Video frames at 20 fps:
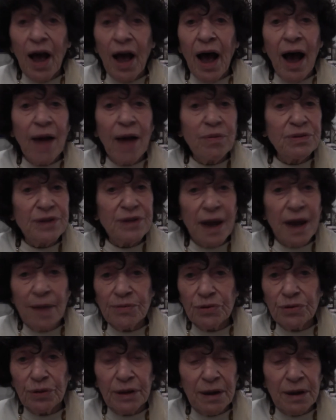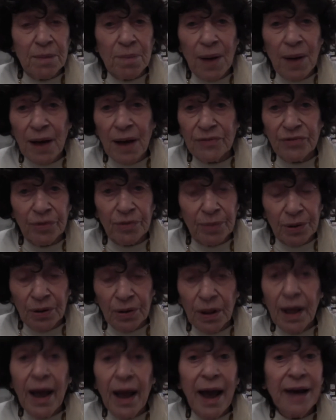I was absolutely impossible,
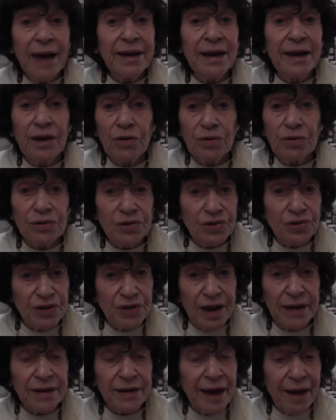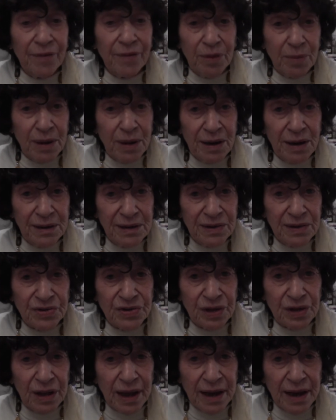and he couldn't stand having me in his
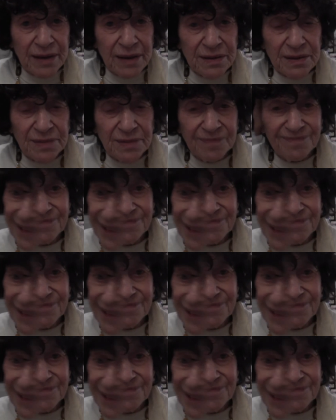class.